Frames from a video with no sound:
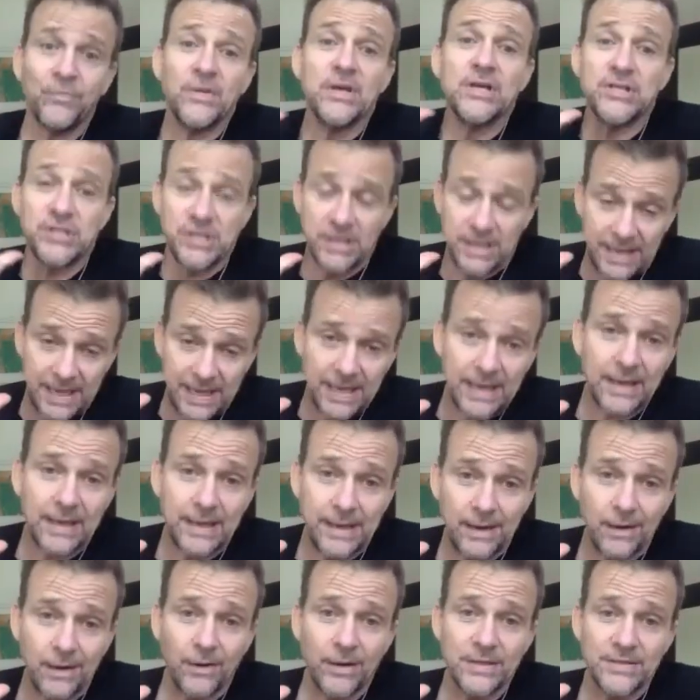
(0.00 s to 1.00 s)
She can't
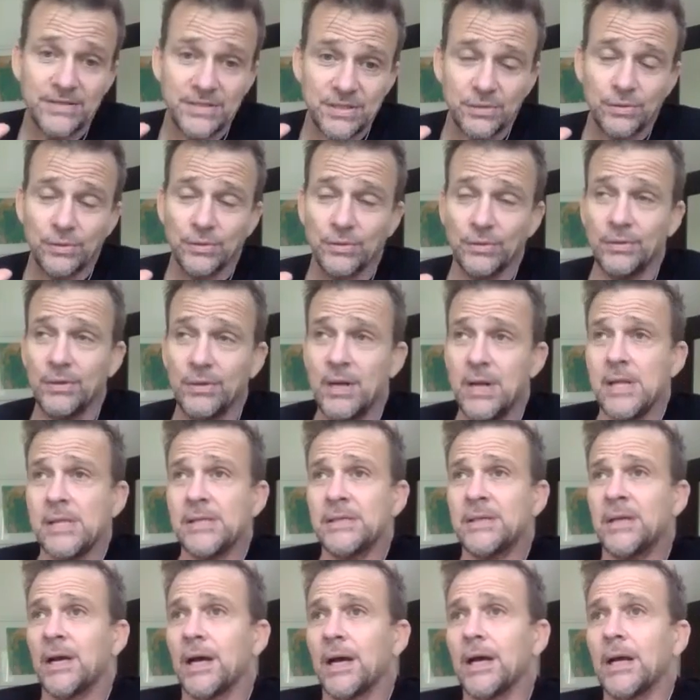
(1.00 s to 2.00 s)
carry a tune."
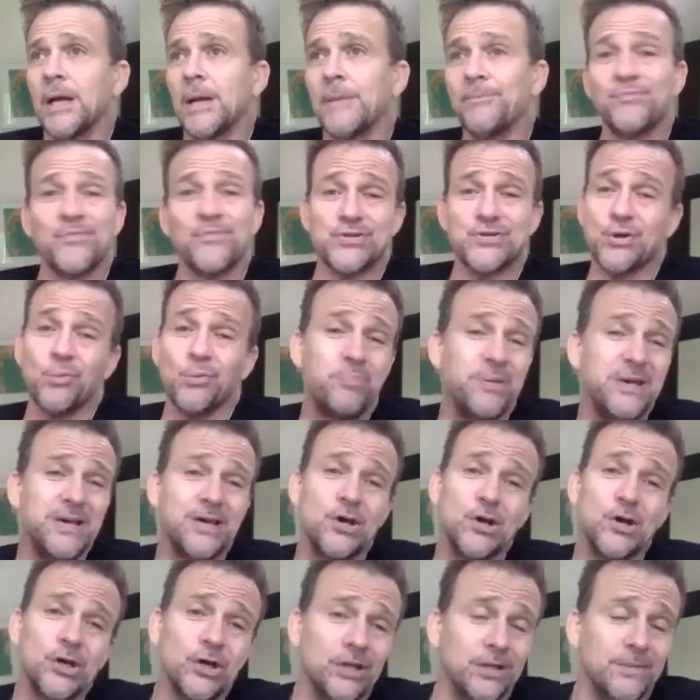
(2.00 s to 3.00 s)
Um, so be
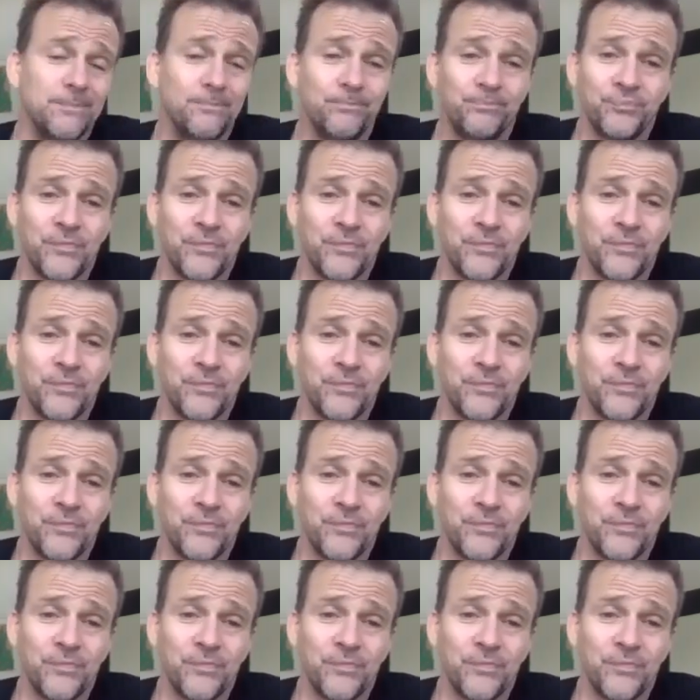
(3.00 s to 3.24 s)
good.